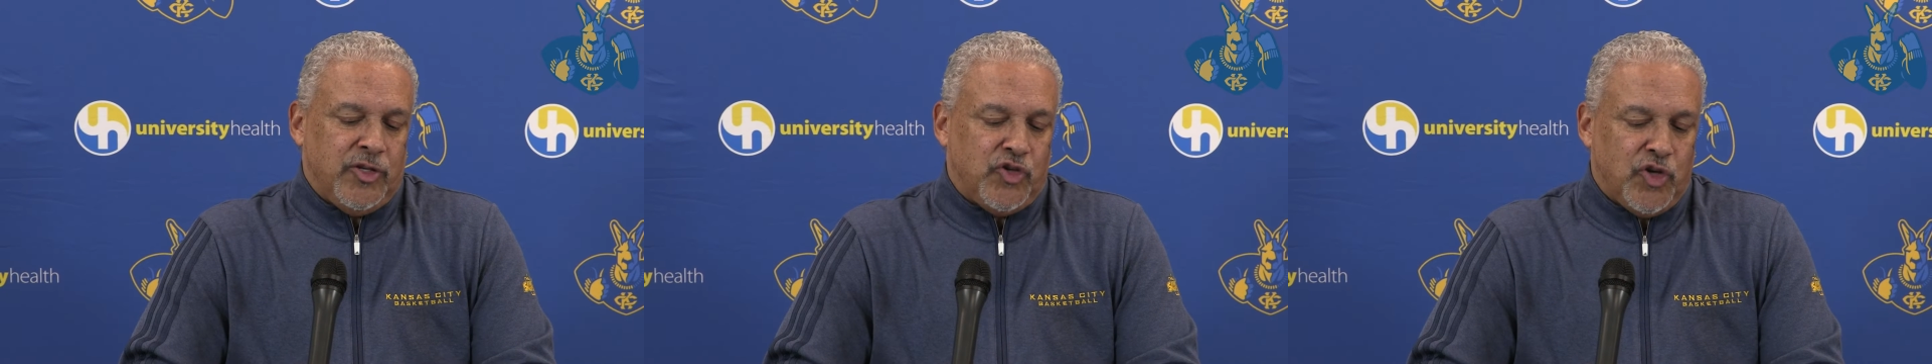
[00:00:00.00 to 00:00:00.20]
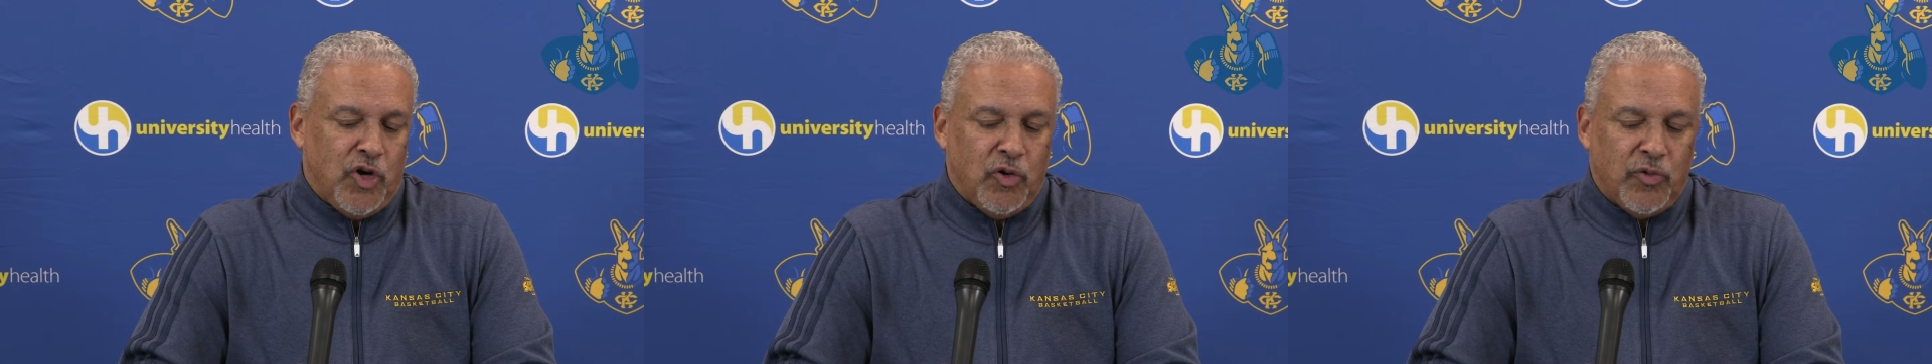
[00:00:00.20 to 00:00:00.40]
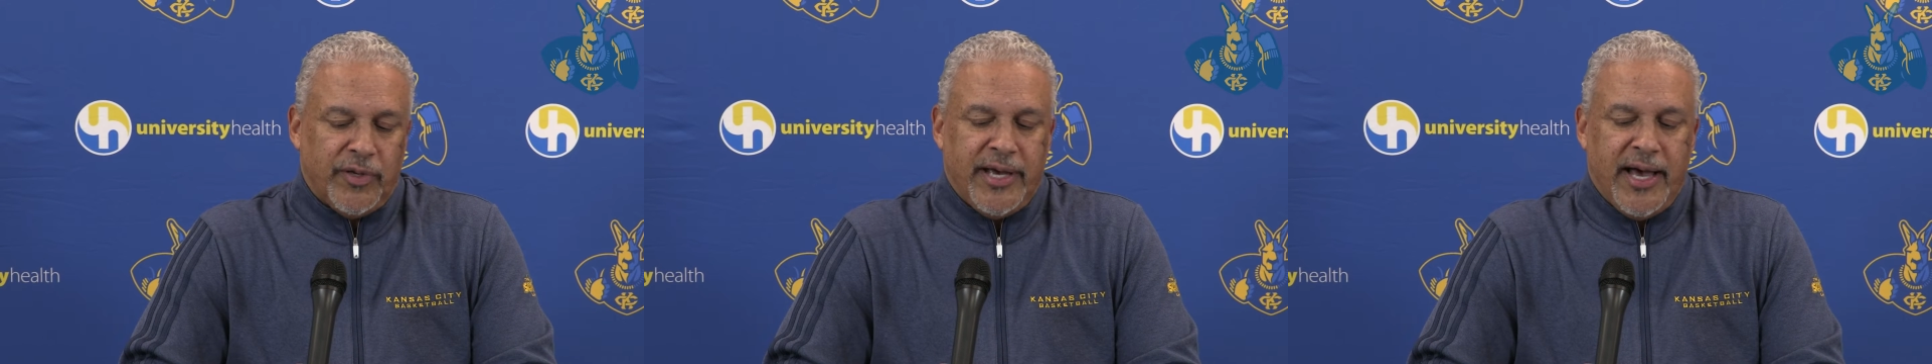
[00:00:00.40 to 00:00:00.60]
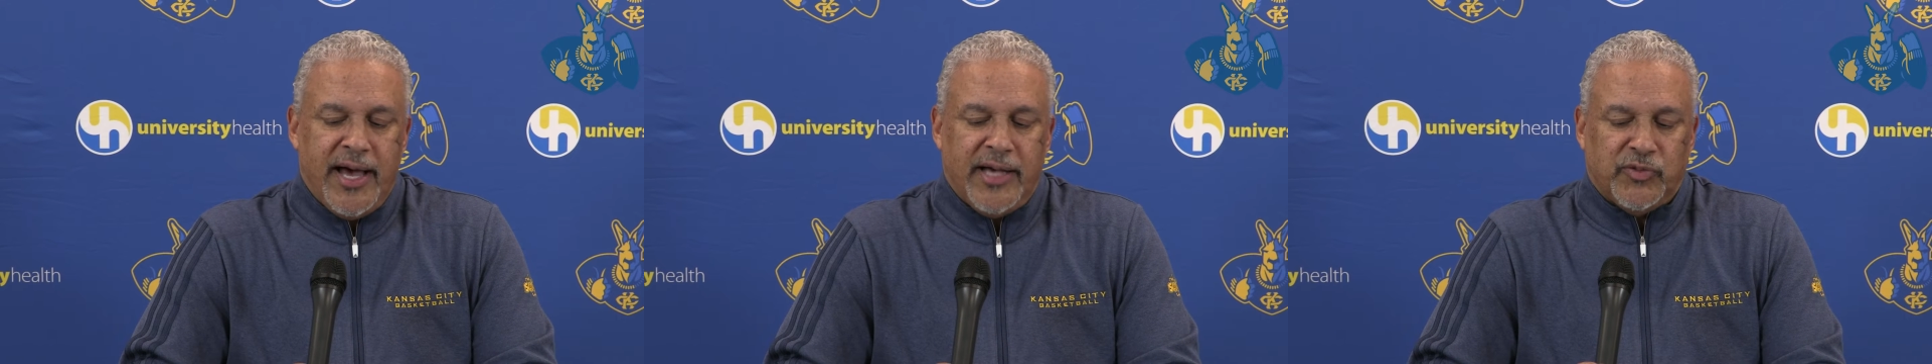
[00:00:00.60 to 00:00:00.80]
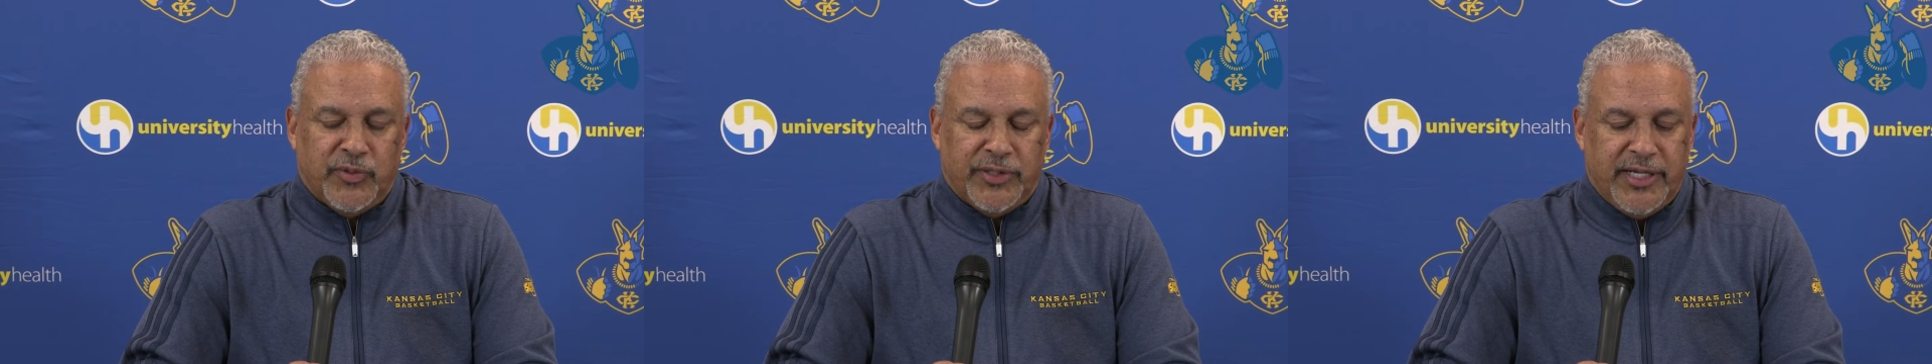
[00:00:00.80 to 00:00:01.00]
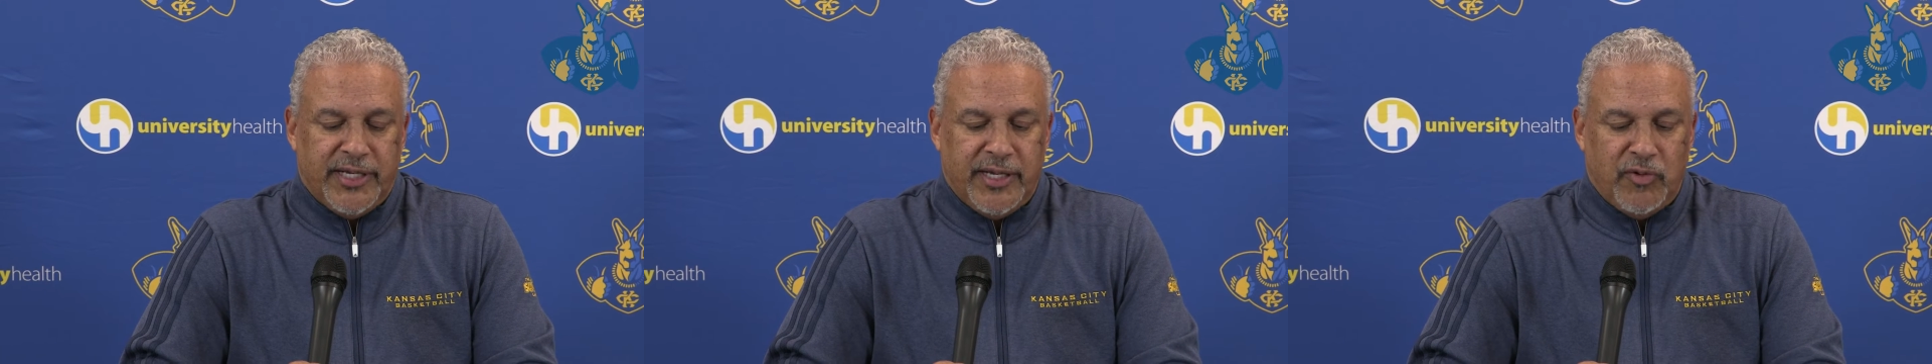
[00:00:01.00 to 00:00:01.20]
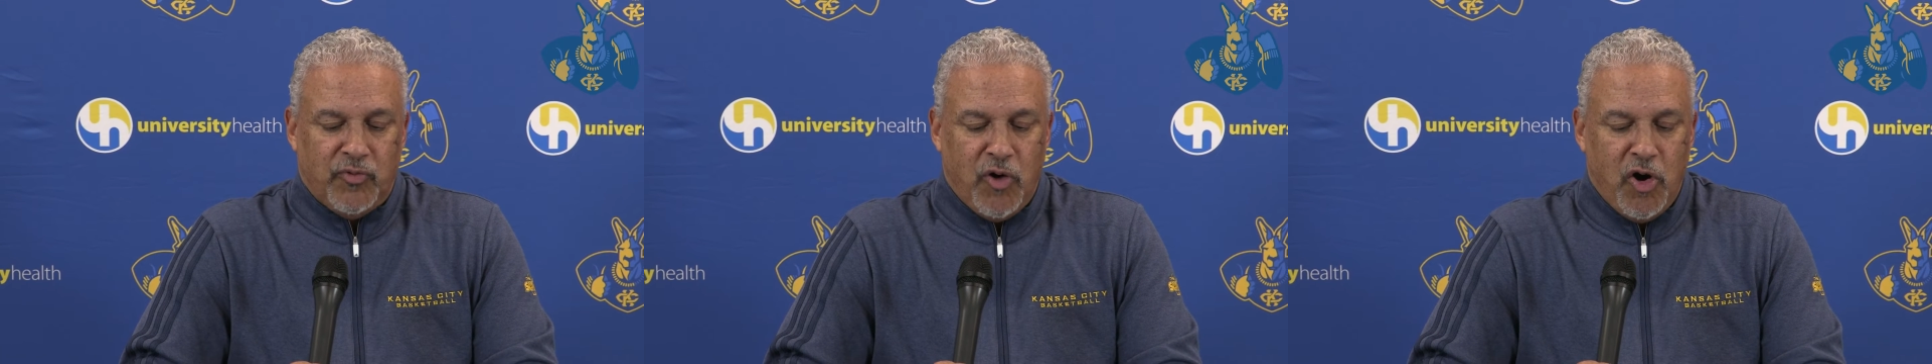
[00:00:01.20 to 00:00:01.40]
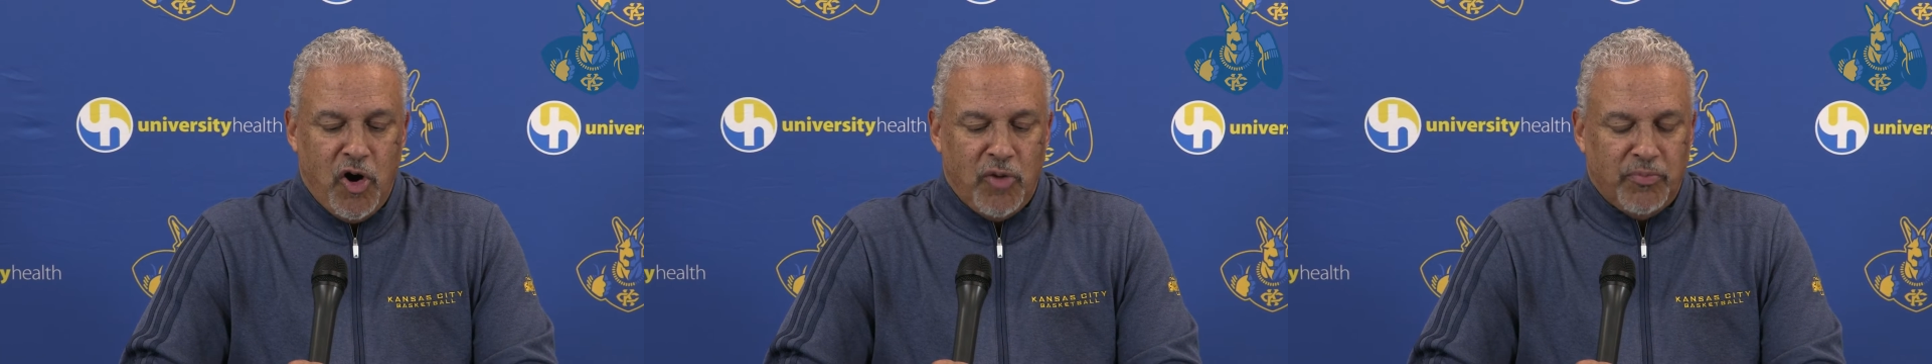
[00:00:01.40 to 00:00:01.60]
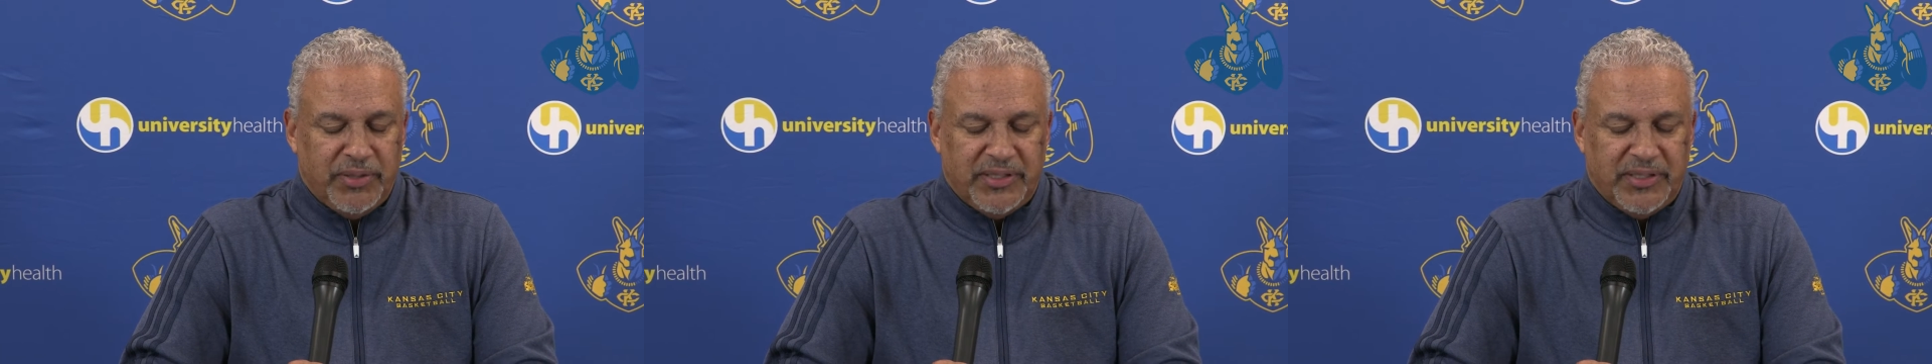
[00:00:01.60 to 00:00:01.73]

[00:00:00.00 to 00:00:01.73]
show the guys what they did wrong.